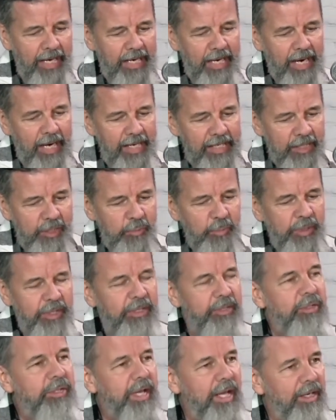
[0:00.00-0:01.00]
I
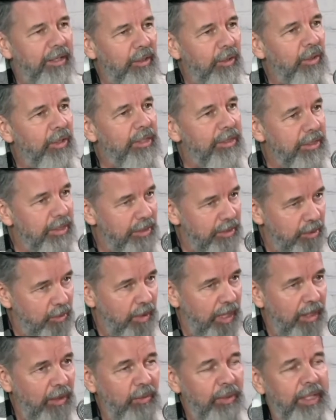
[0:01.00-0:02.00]
experienced that, of course,
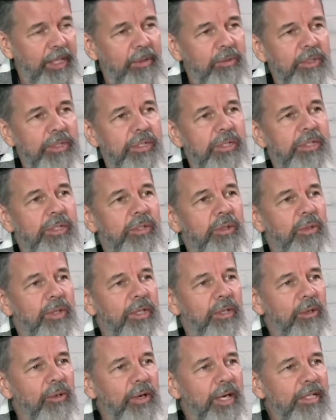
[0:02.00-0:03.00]
as well when I was
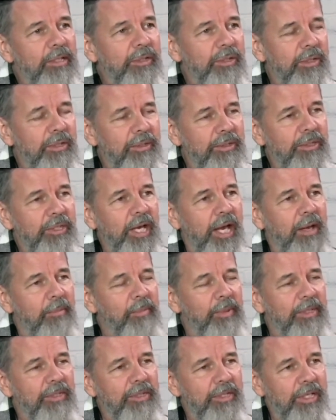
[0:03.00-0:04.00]
doing correctional
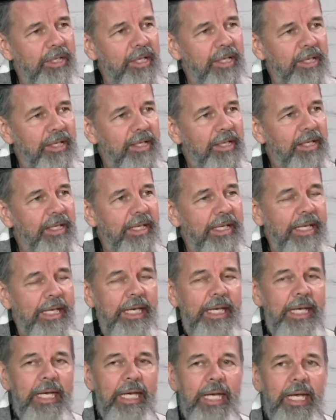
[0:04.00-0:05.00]
chaplaincy.
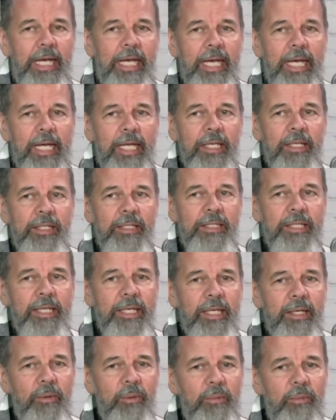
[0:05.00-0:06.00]

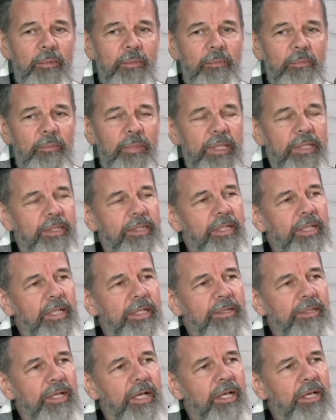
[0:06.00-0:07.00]
And but
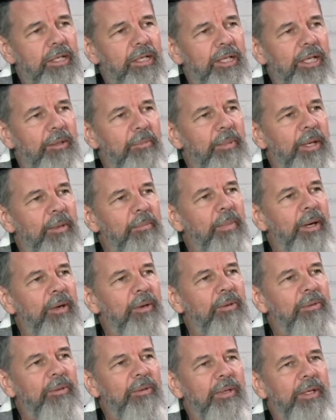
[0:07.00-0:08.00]
talk a little bit
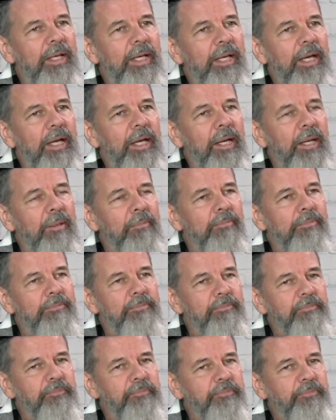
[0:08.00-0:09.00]

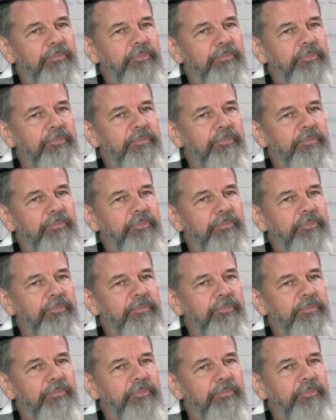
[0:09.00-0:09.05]
about